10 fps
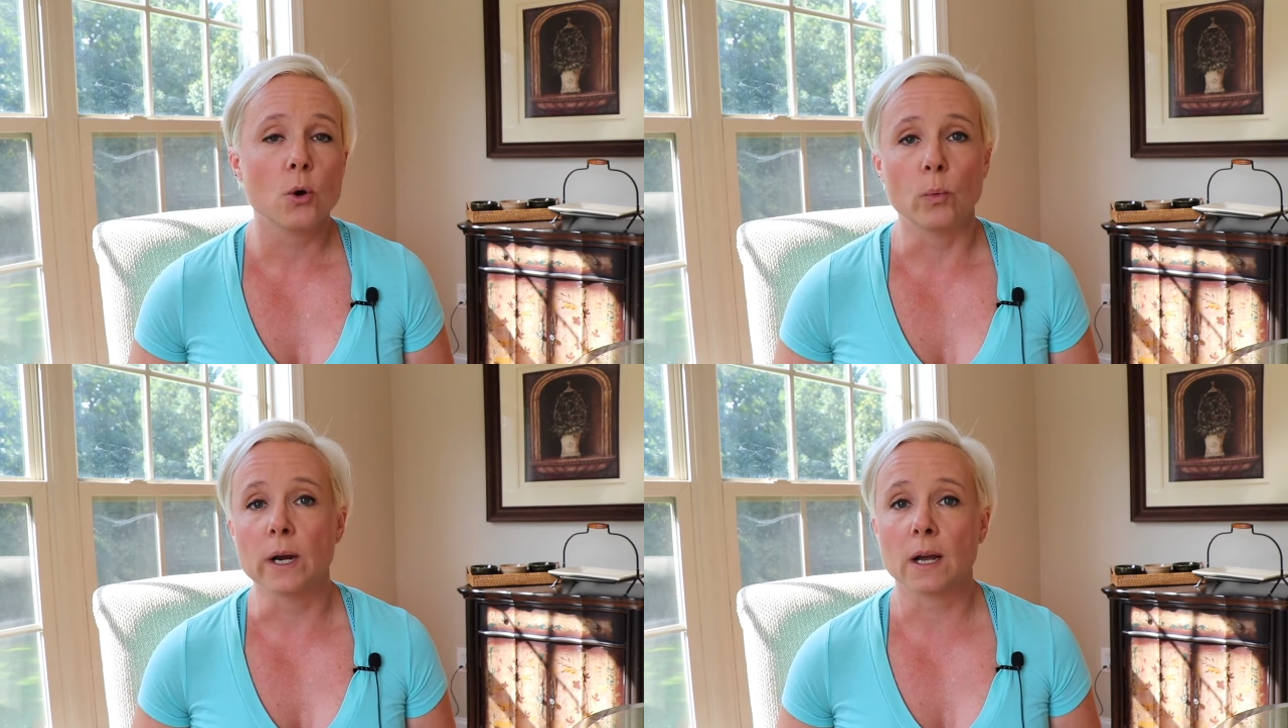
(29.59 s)

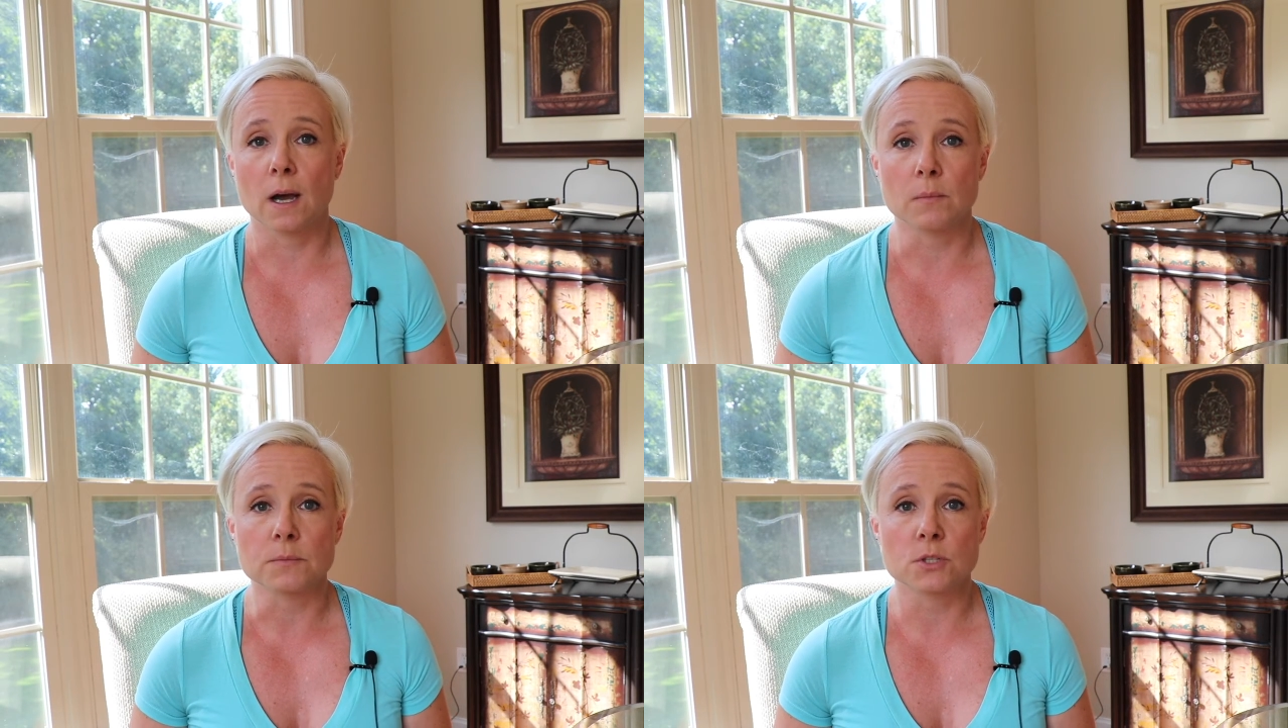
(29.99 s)
when it
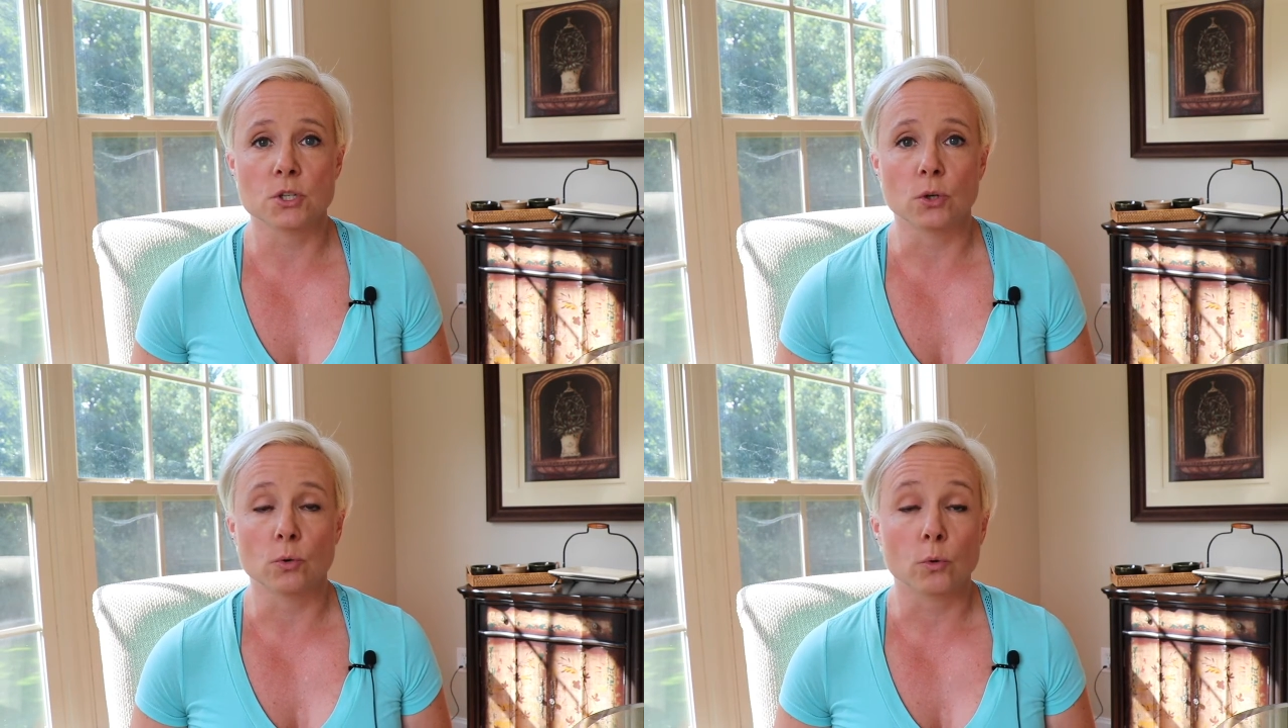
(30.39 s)
comes
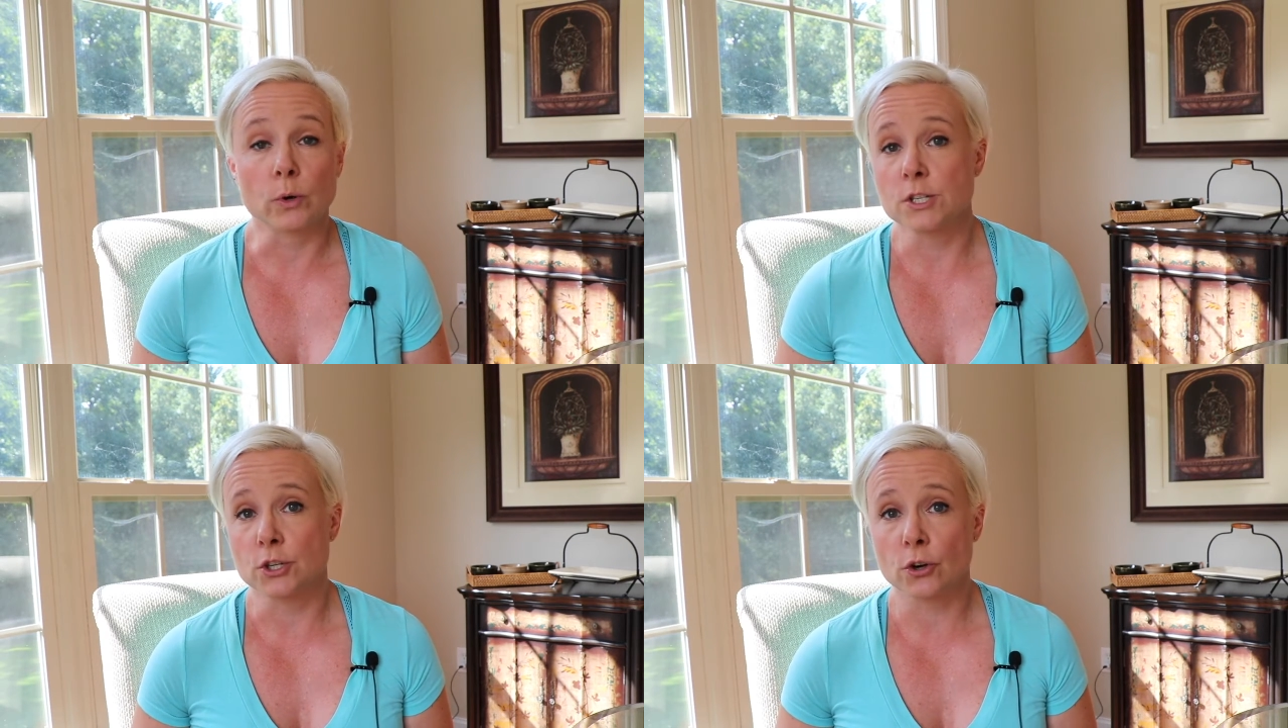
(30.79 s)
to
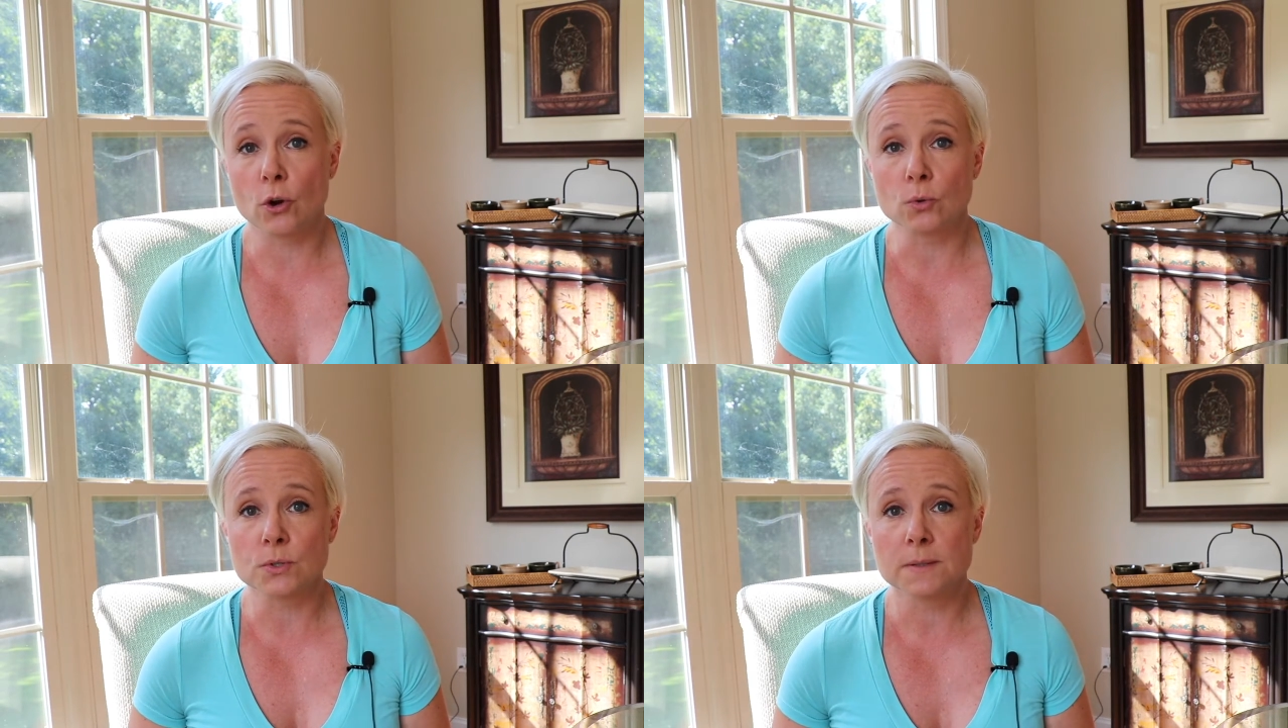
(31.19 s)
reaching your
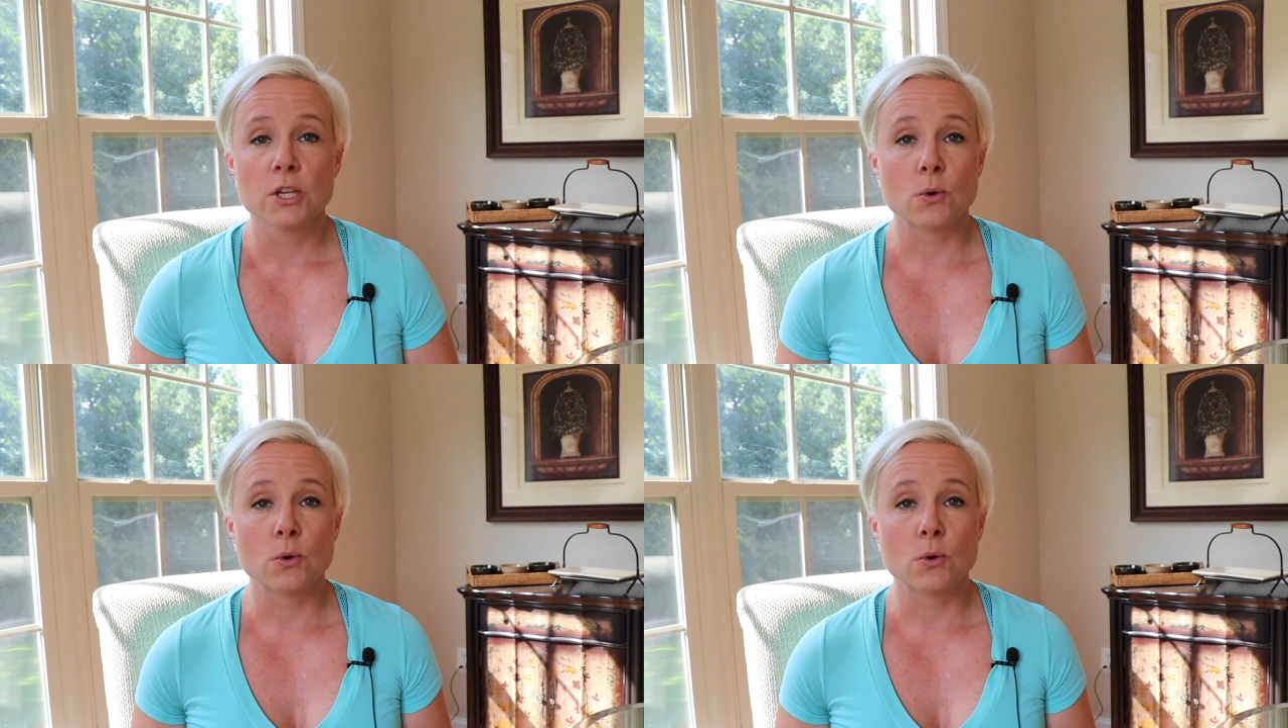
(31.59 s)
goals.